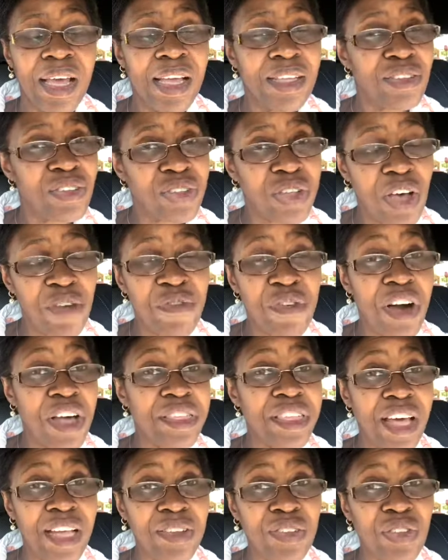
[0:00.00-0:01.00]
And so
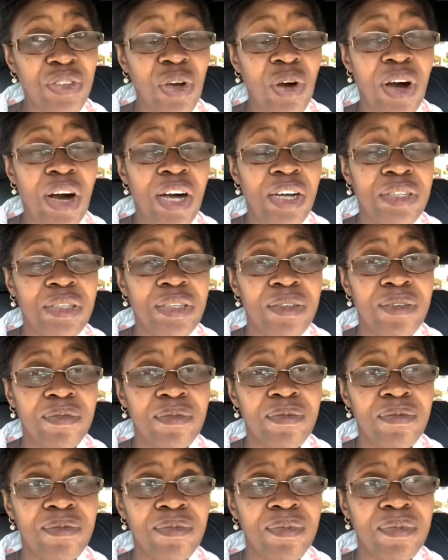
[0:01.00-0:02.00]
forth and so on.
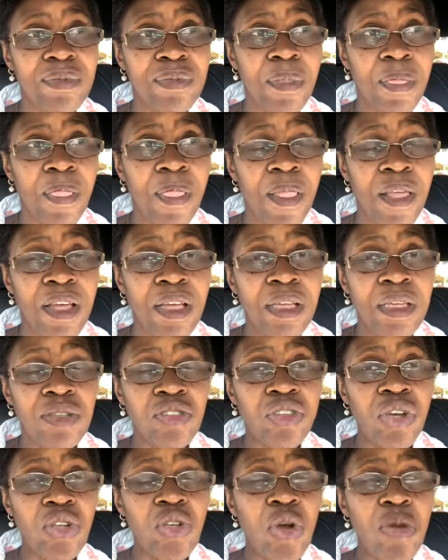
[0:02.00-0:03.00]

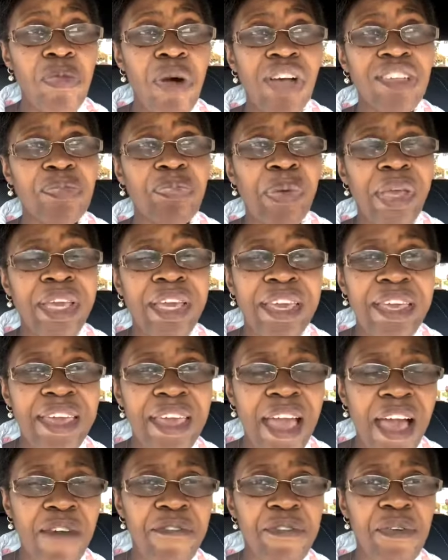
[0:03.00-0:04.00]
So you must be
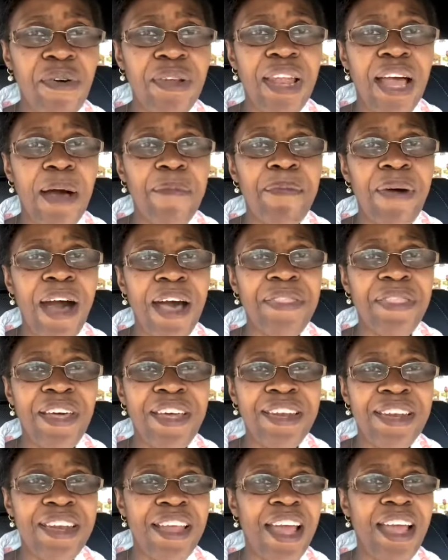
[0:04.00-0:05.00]
careful about
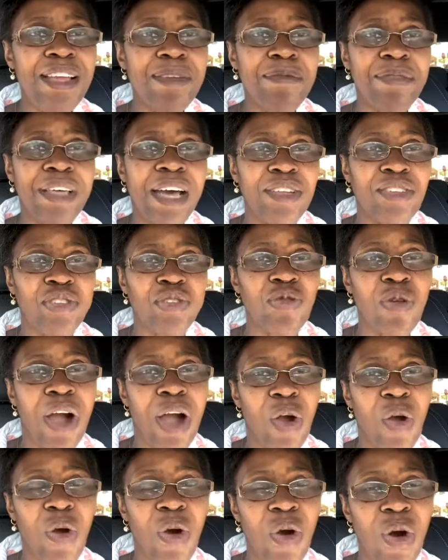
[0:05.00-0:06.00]
the name that you
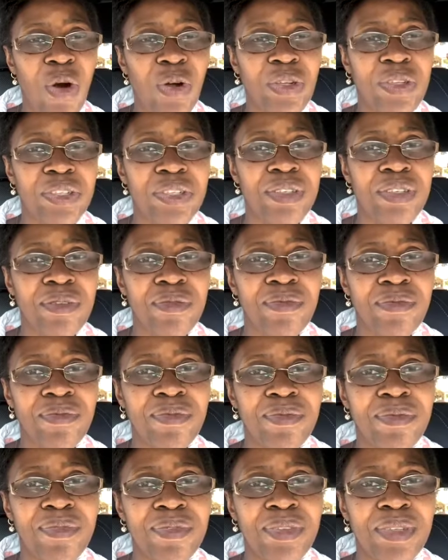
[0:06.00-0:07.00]
are called.
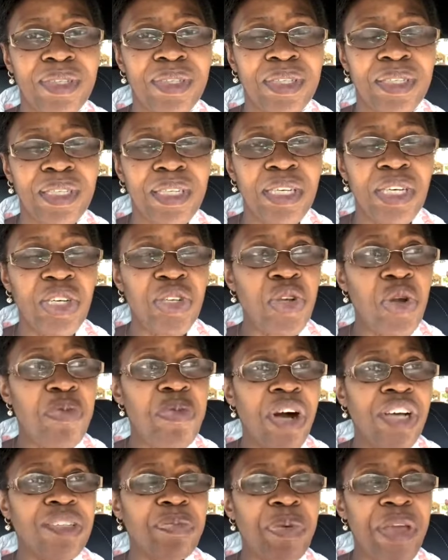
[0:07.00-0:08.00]
You
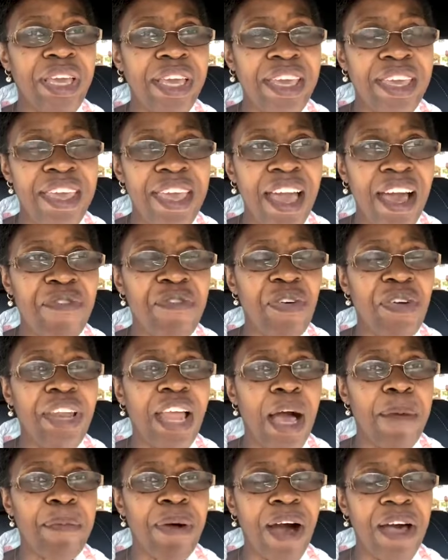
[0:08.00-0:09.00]
must be careful
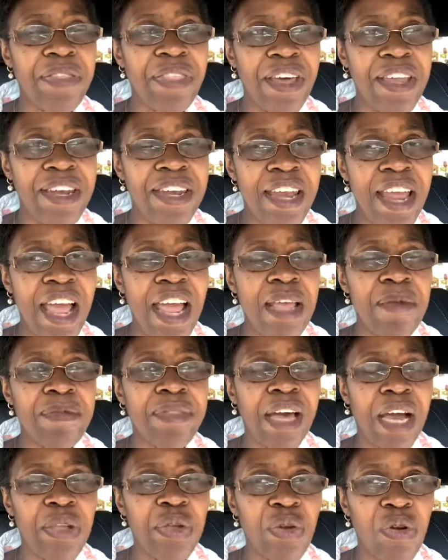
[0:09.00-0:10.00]
about the
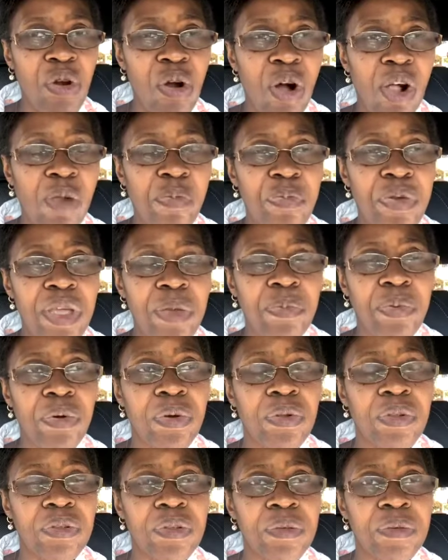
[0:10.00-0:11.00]
name that you call
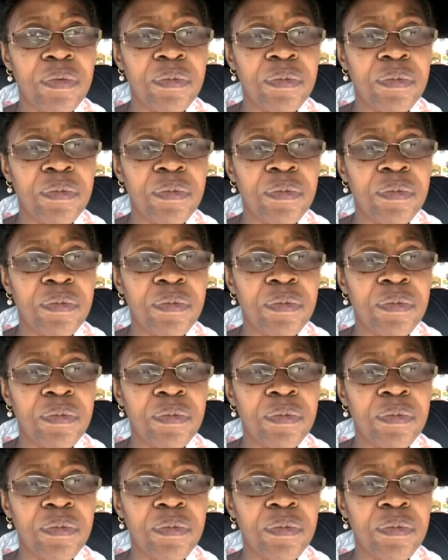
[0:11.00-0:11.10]
people.